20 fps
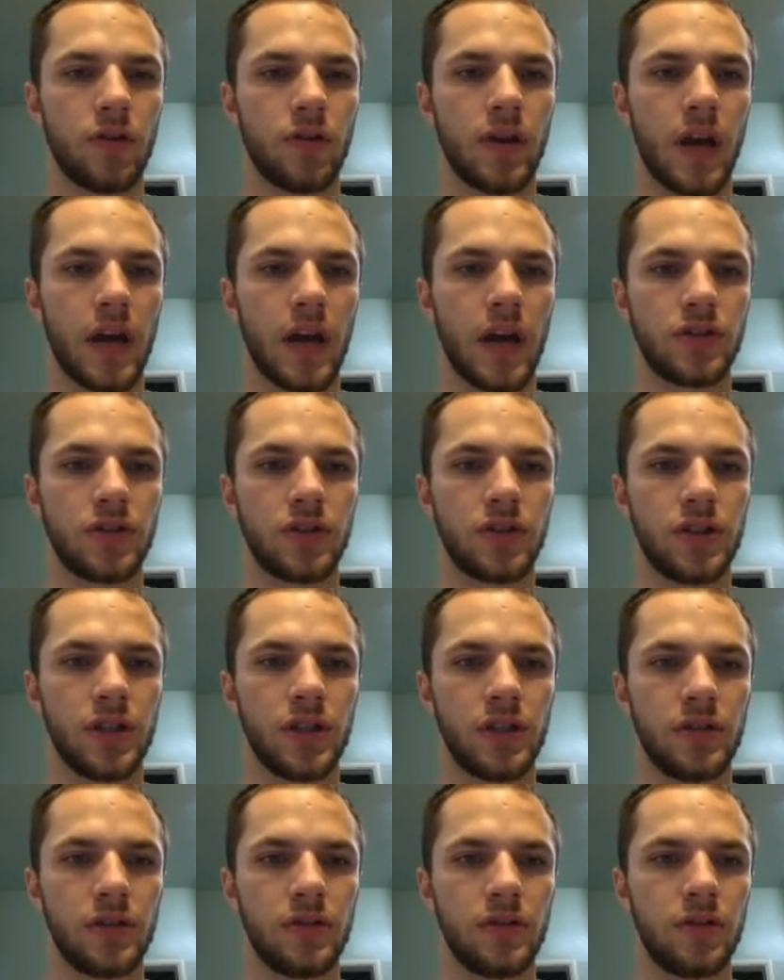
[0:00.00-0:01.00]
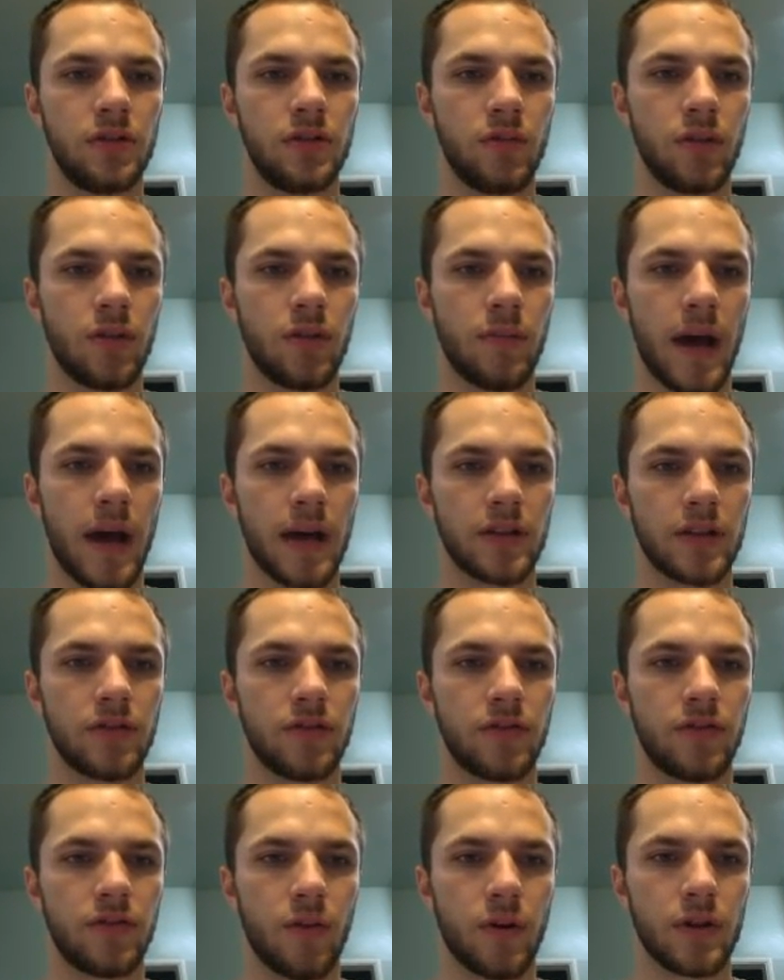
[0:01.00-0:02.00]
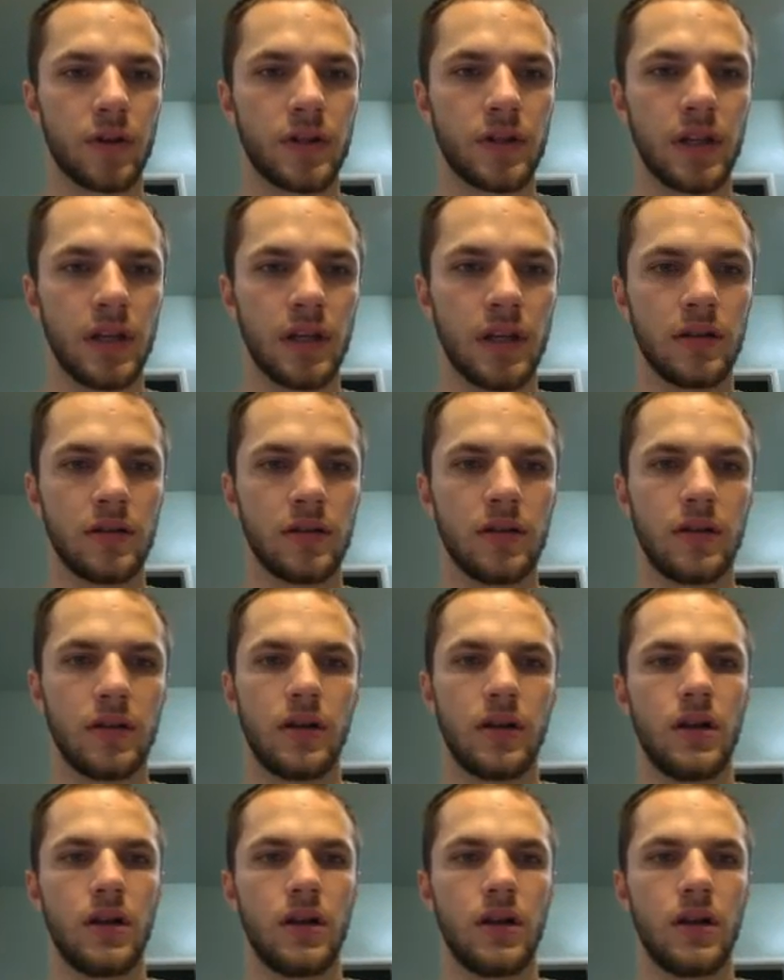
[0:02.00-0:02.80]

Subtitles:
nitrogen with a mass of 14.